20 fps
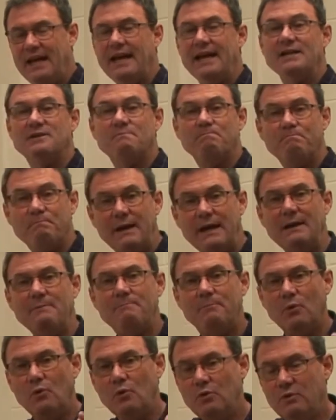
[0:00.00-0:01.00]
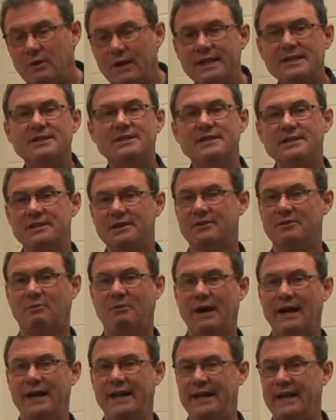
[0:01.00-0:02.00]
Is people listen to the
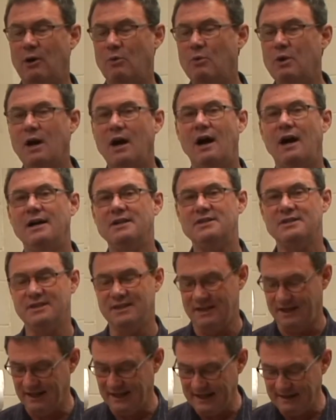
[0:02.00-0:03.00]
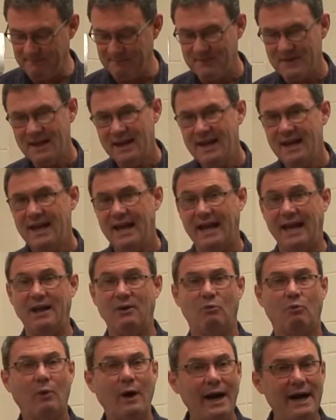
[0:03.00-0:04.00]
radio constantly.
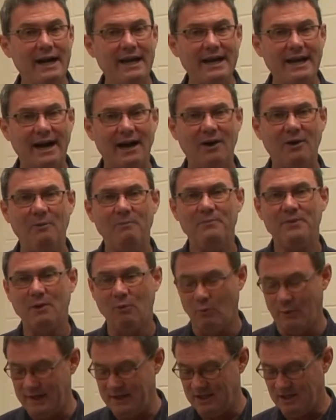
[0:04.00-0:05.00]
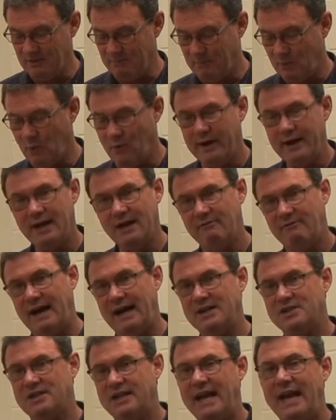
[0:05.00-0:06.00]
And radio went to the point of
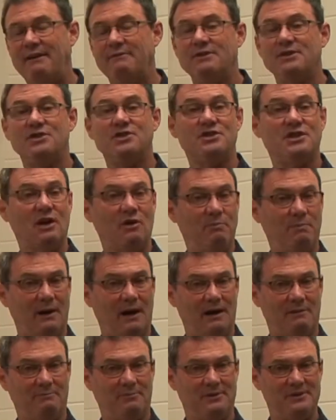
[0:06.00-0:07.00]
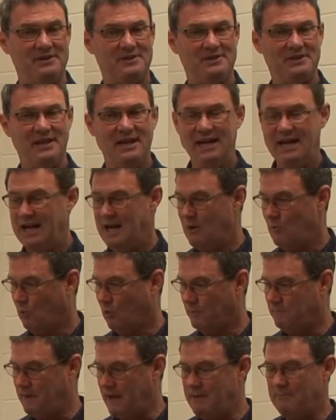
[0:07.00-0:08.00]
actually having soap operas
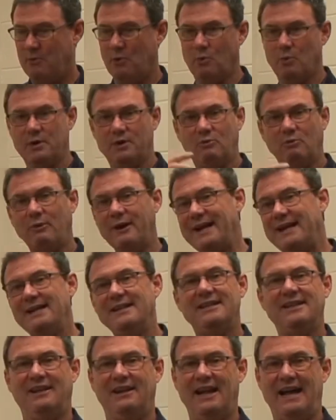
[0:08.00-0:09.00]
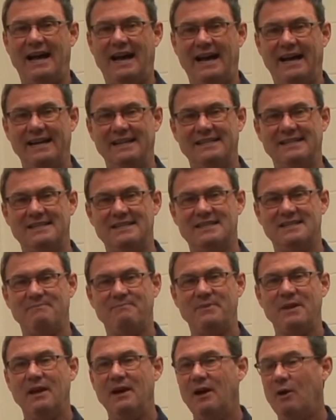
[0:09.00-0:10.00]
where people would read the lines
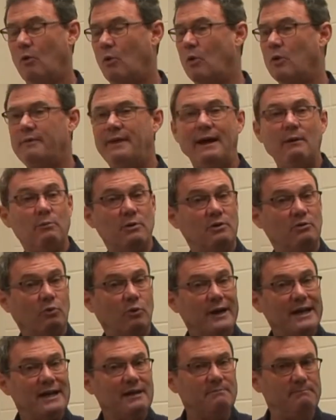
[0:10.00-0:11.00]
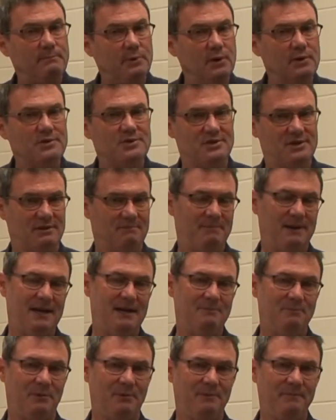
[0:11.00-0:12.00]
or they would read books to
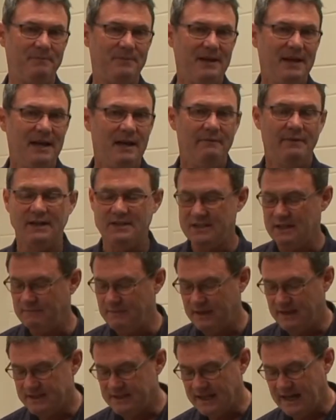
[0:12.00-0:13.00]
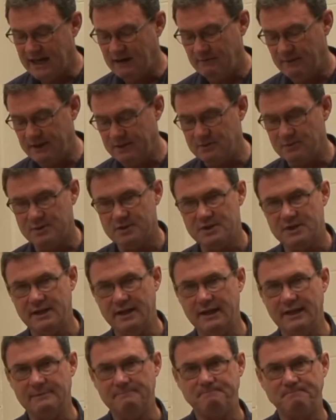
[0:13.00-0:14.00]
people. That's something that's kind of
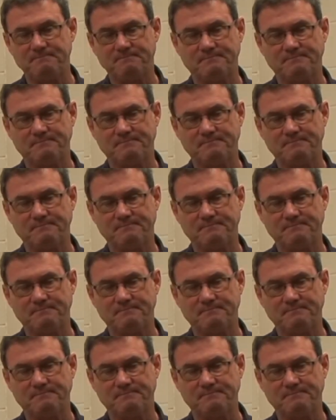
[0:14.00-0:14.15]
interesting.